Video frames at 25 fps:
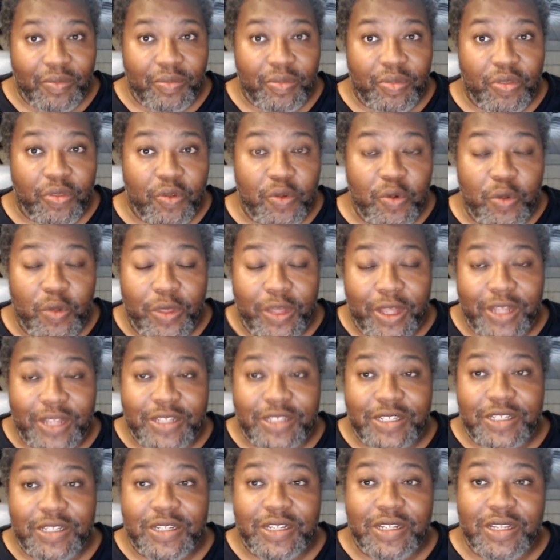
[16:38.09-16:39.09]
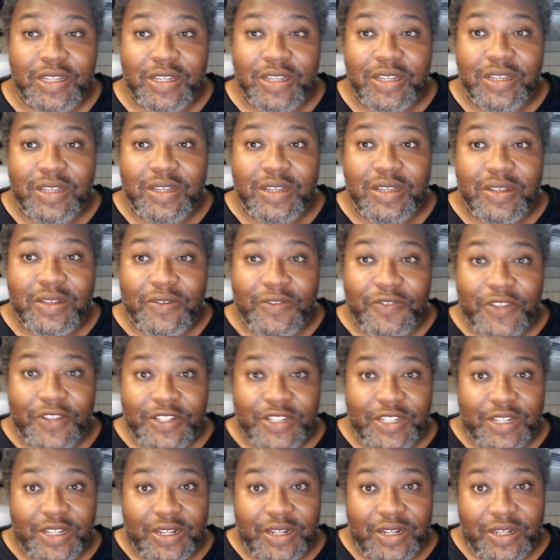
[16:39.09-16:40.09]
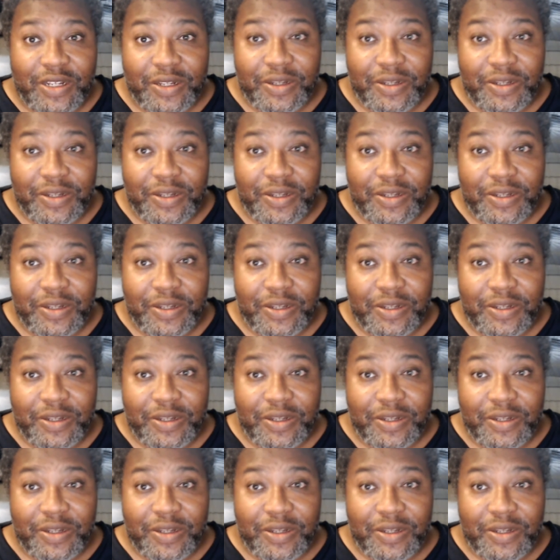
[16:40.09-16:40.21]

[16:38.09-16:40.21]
through this physically,